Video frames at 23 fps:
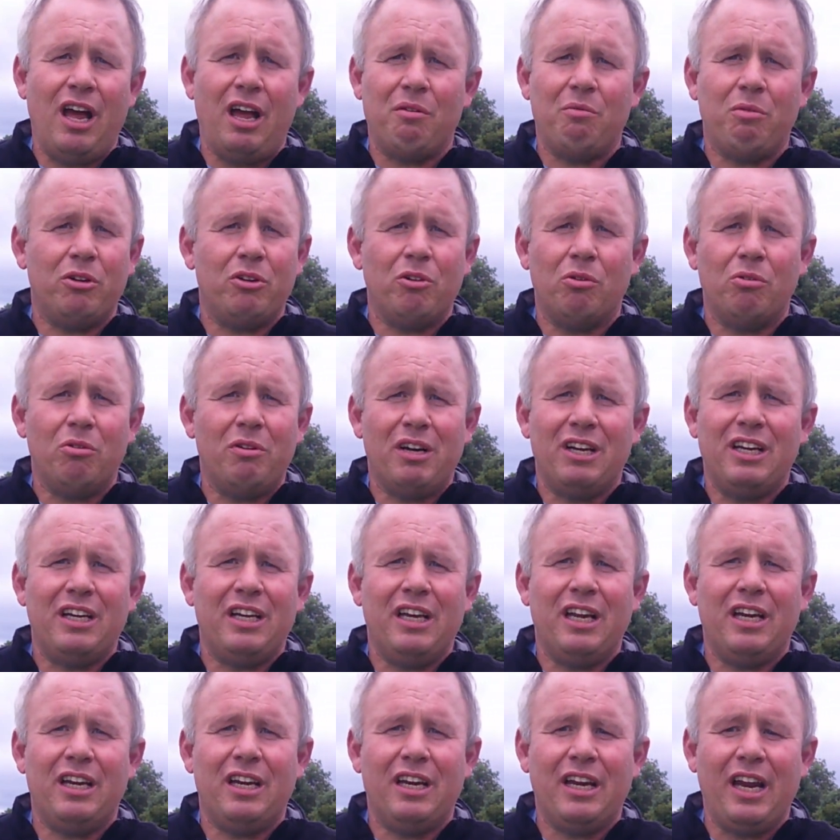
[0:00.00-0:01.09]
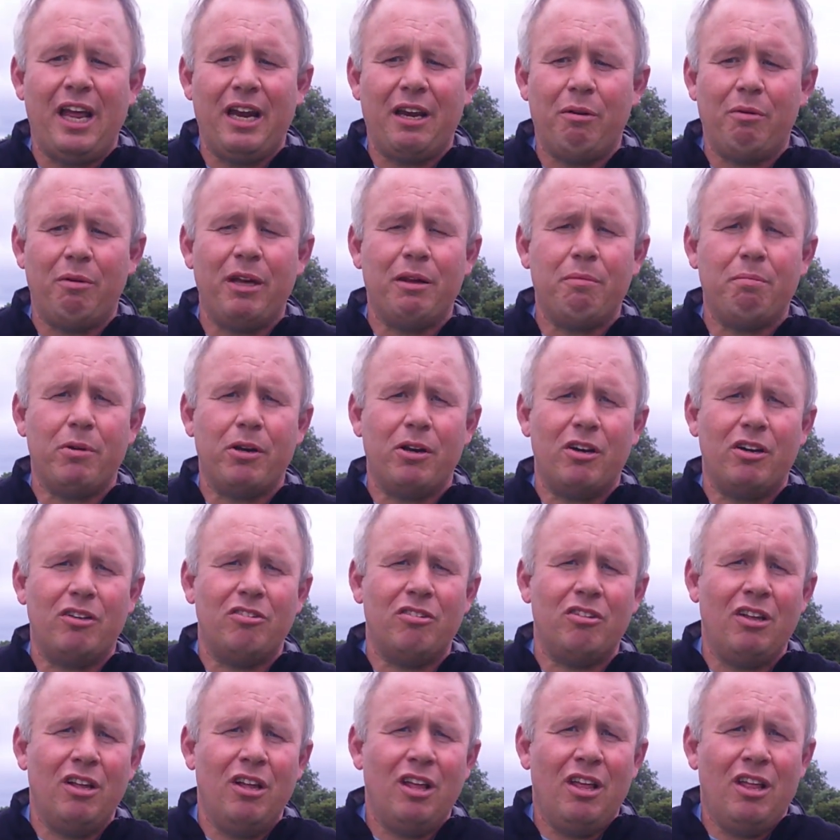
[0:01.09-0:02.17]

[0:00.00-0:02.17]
and we don't really need it anyway because